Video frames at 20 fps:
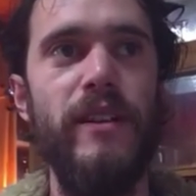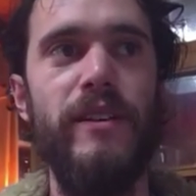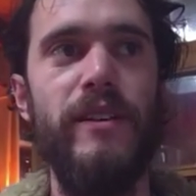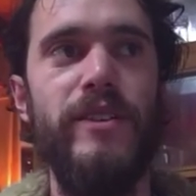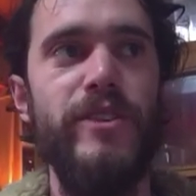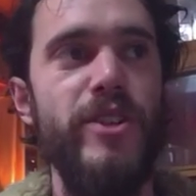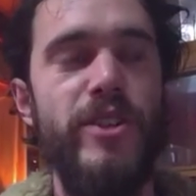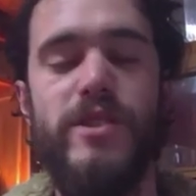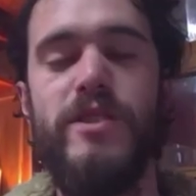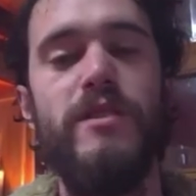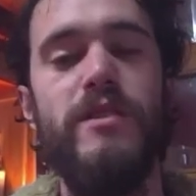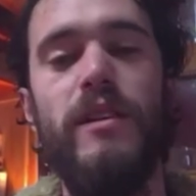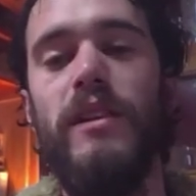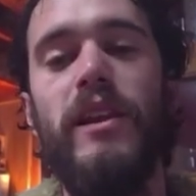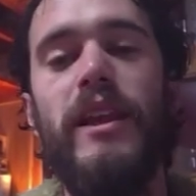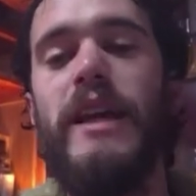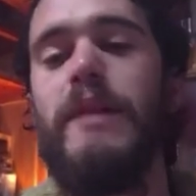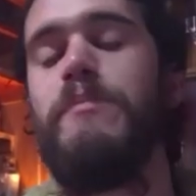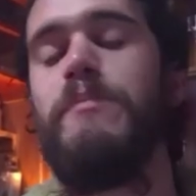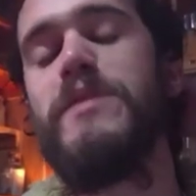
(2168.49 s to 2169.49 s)
just
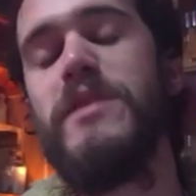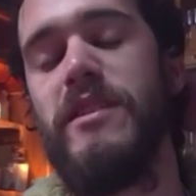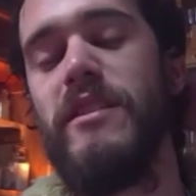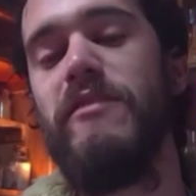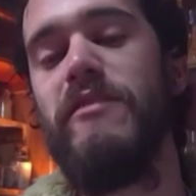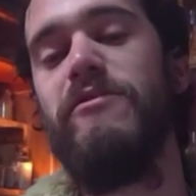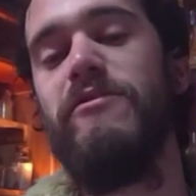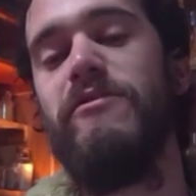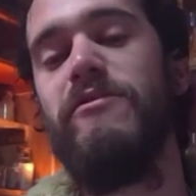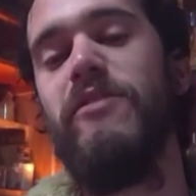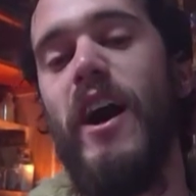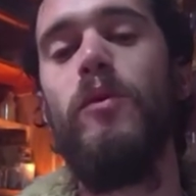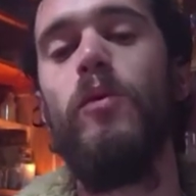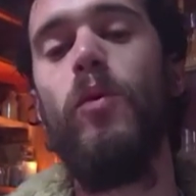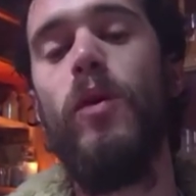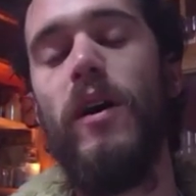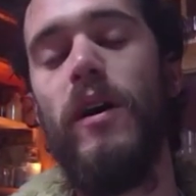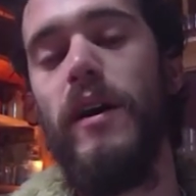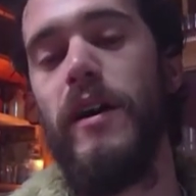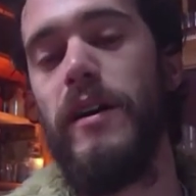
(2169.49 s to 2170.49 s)
leap to the
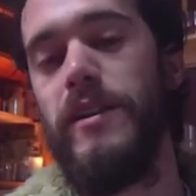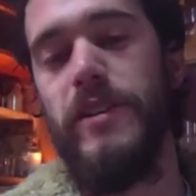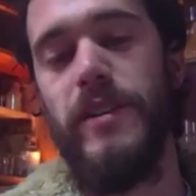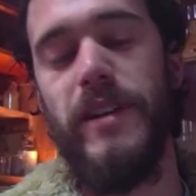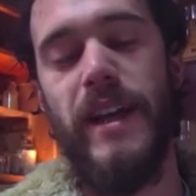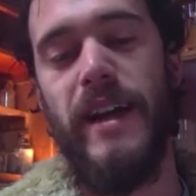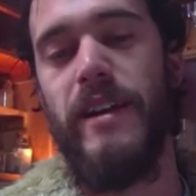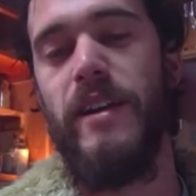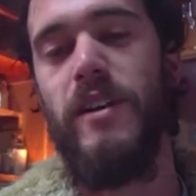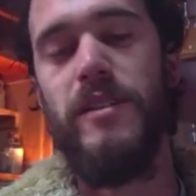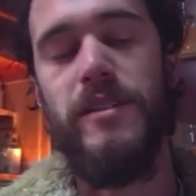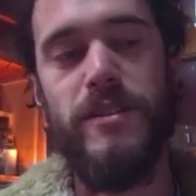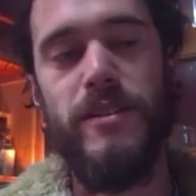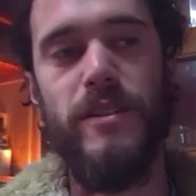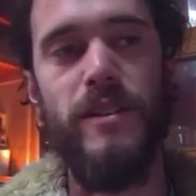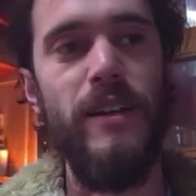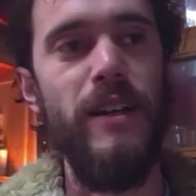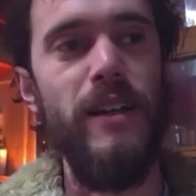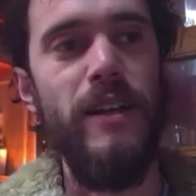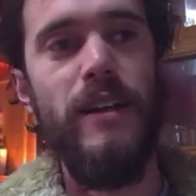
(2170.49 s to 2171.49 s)
final work. You cannot,
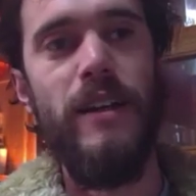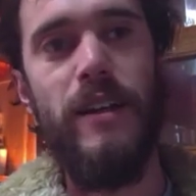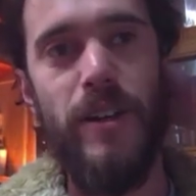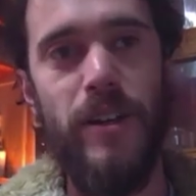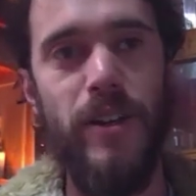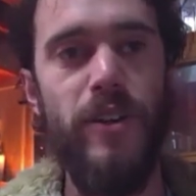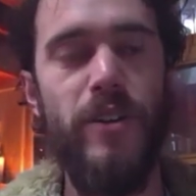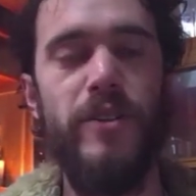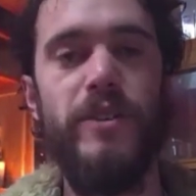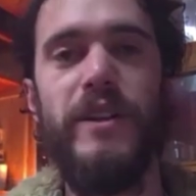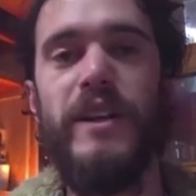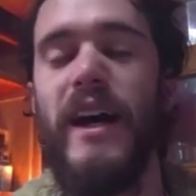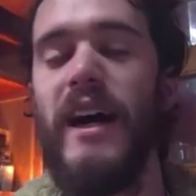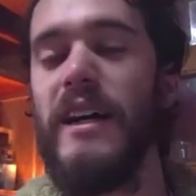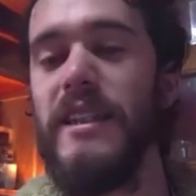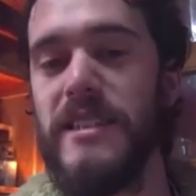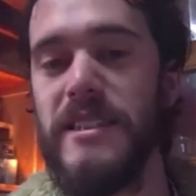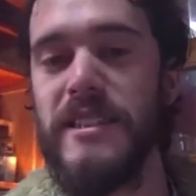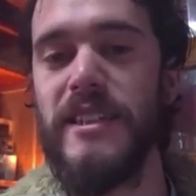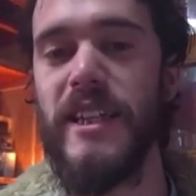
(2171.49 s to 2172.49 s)
right. you know, you
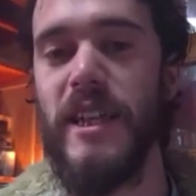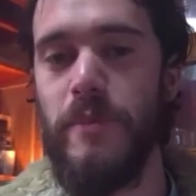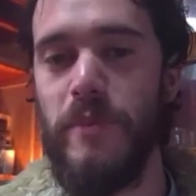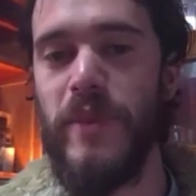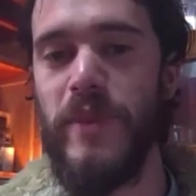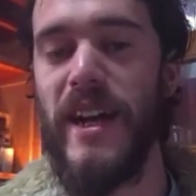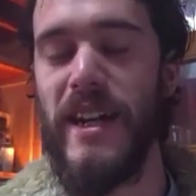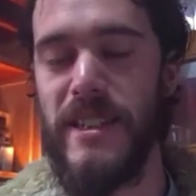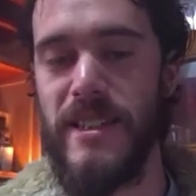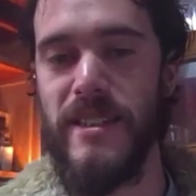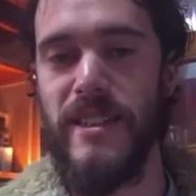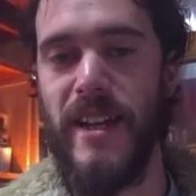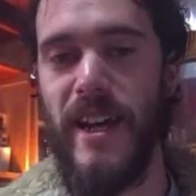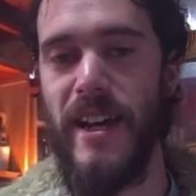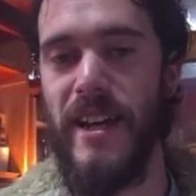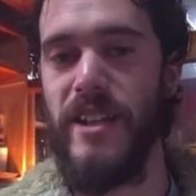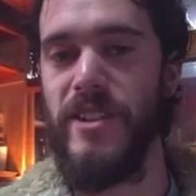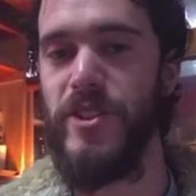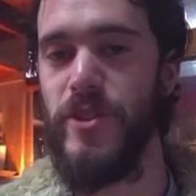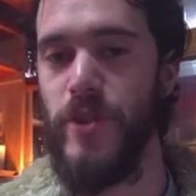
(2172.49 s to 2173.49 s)
can't skip that
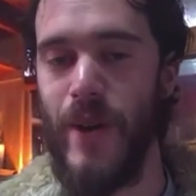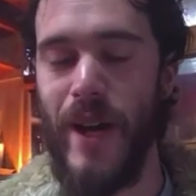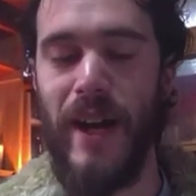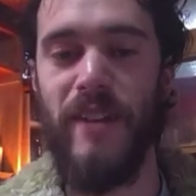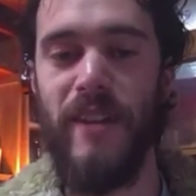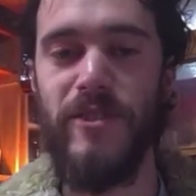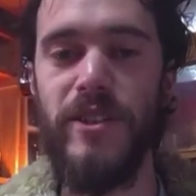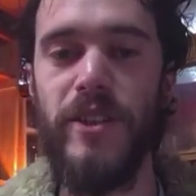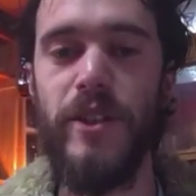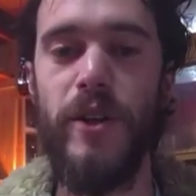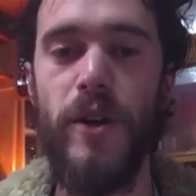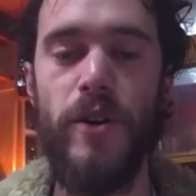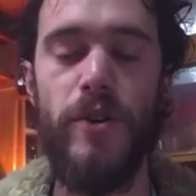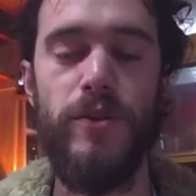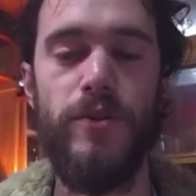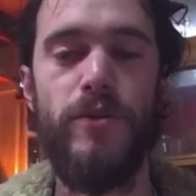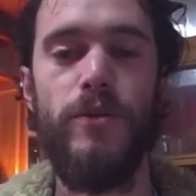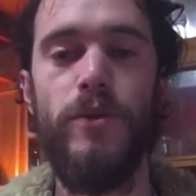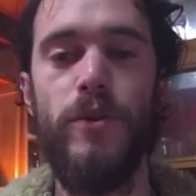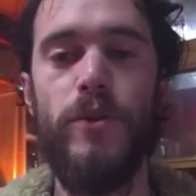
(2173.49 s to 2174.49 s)
stage. You have to go
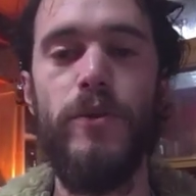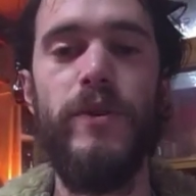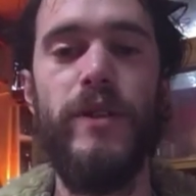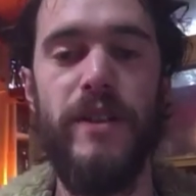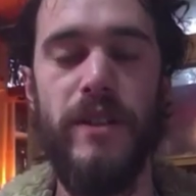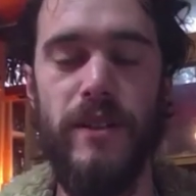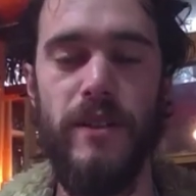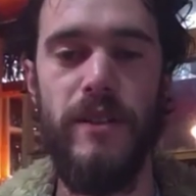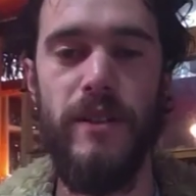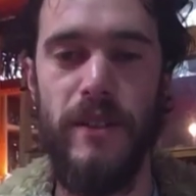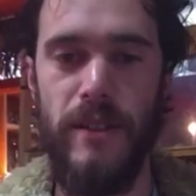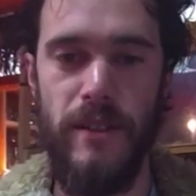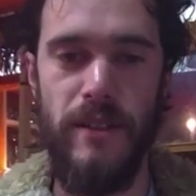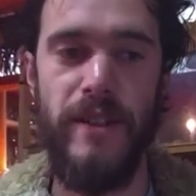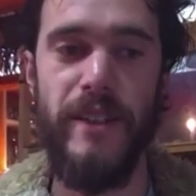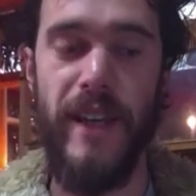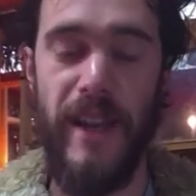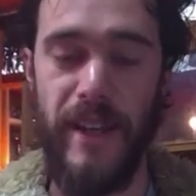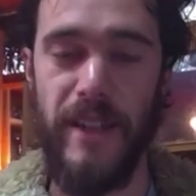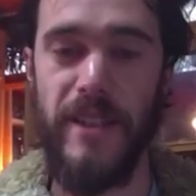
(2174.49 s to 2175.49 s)
through the
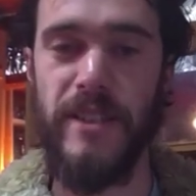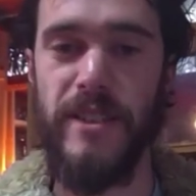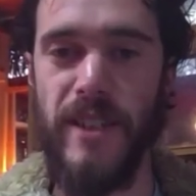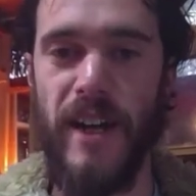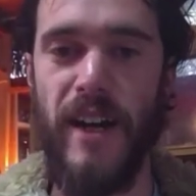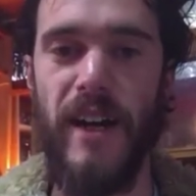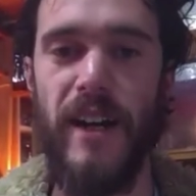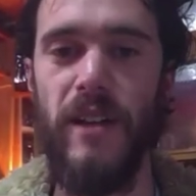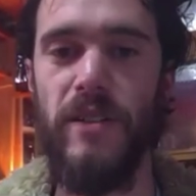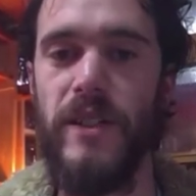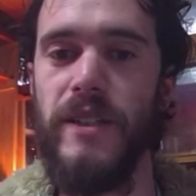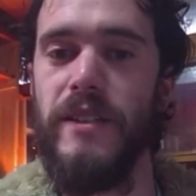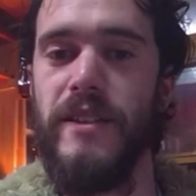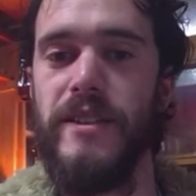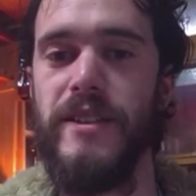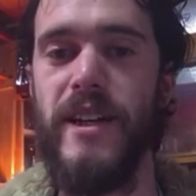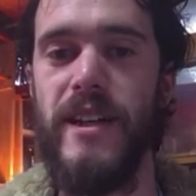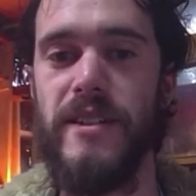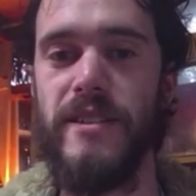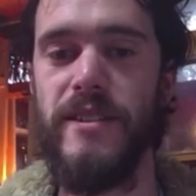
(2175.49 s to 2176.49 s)
the exile in the
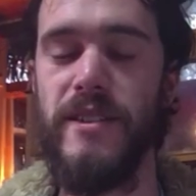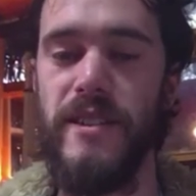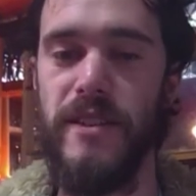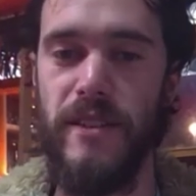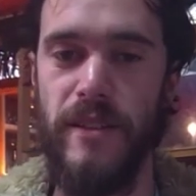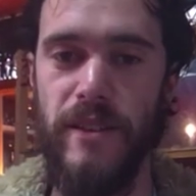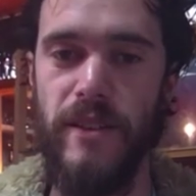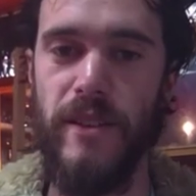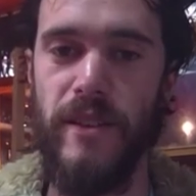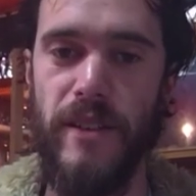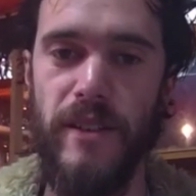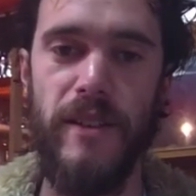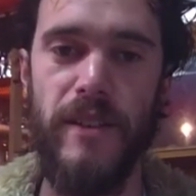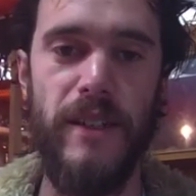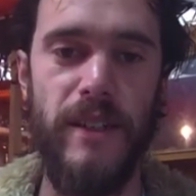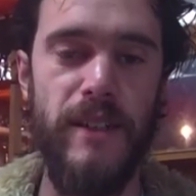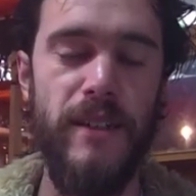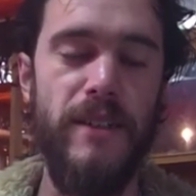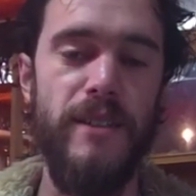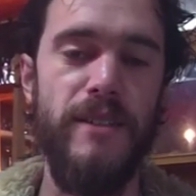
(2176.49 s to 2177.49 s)
desert and the
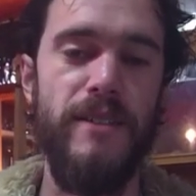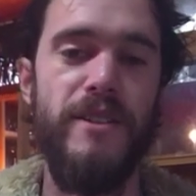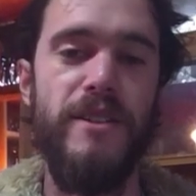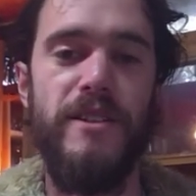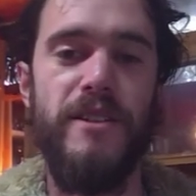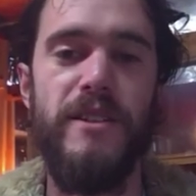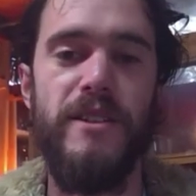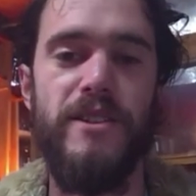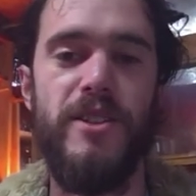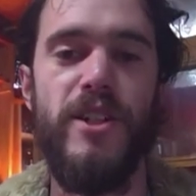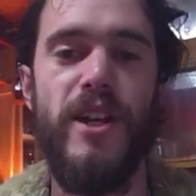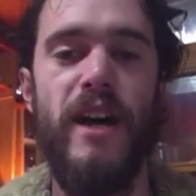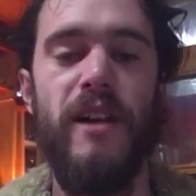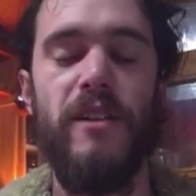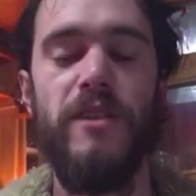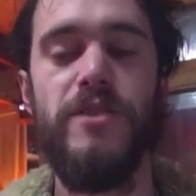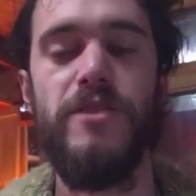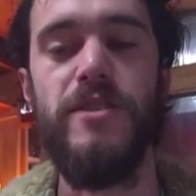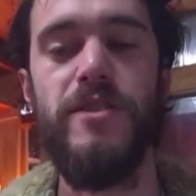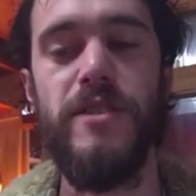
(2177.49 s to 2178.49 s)
yep. the, the
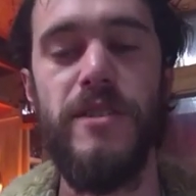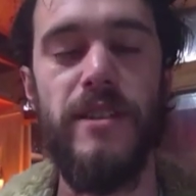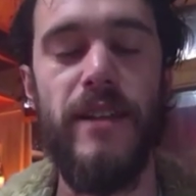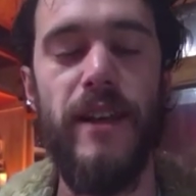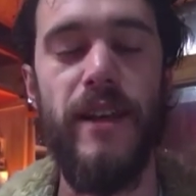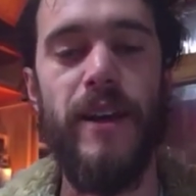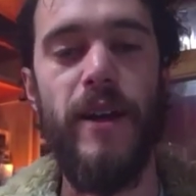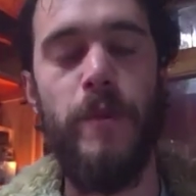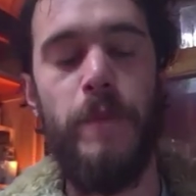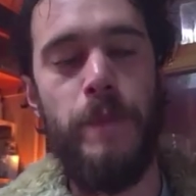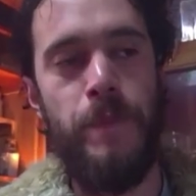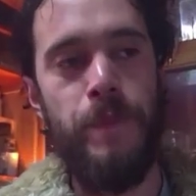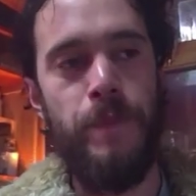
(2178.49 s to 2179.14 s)
challenges there.